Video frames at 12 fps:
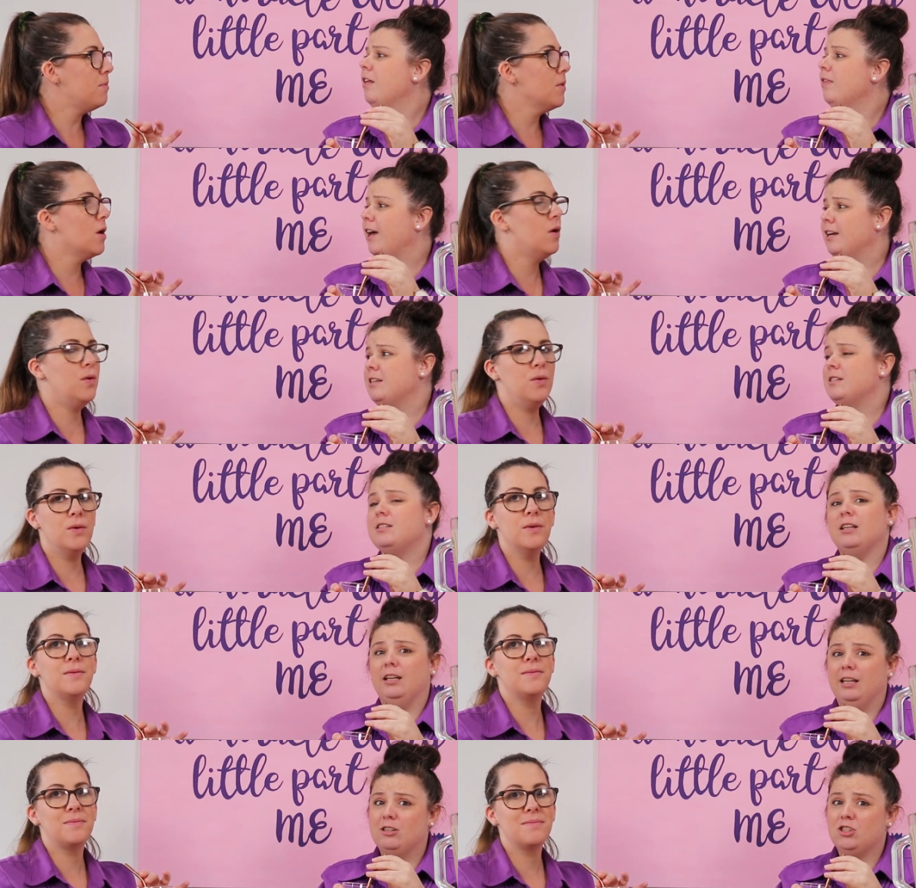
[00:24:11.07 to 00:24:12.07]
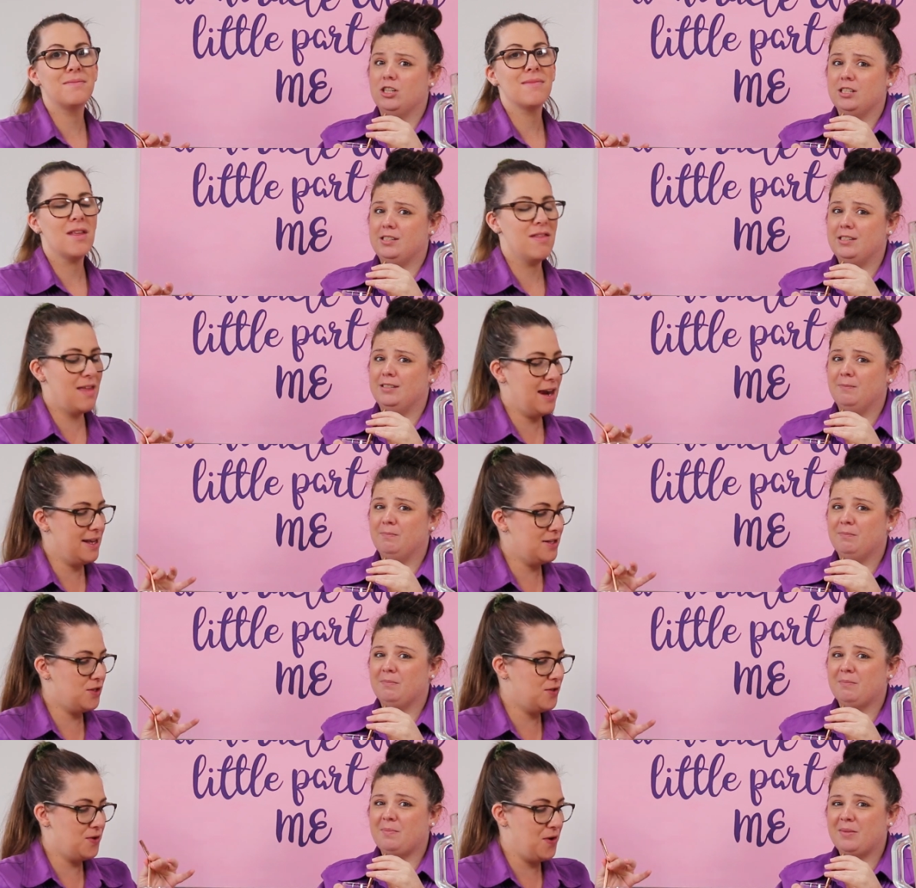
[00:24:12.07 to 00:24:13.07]
Speaker 1: That is delicious. That is
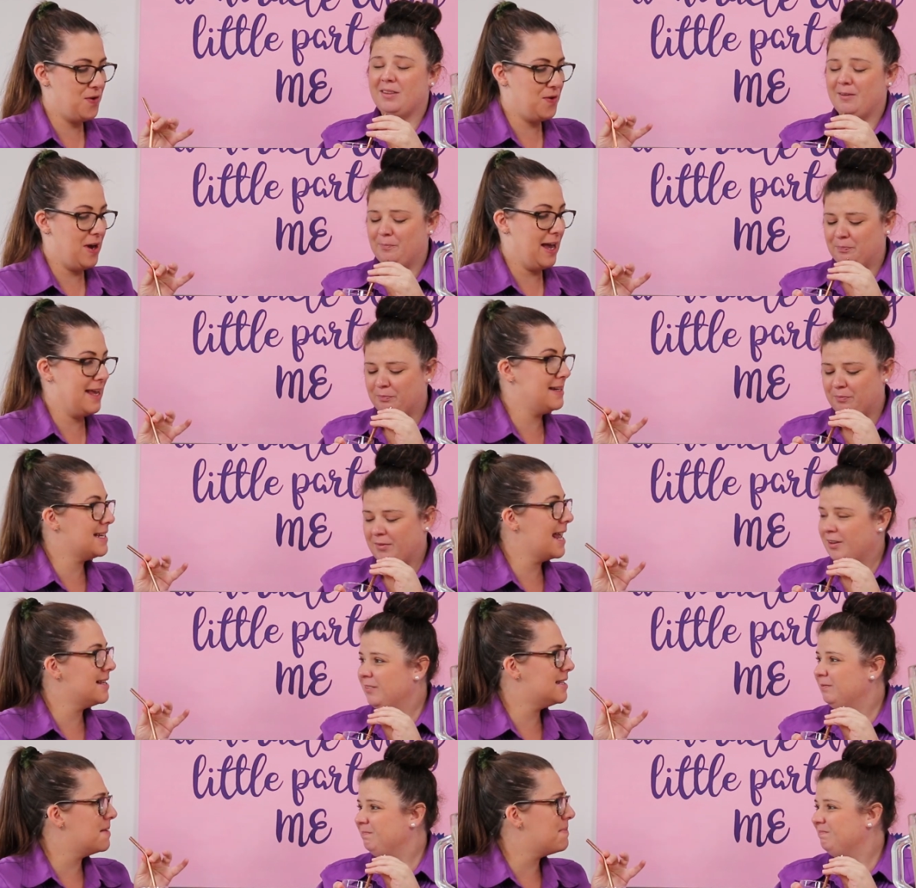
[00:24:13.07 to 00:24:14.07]
so good. I can taste the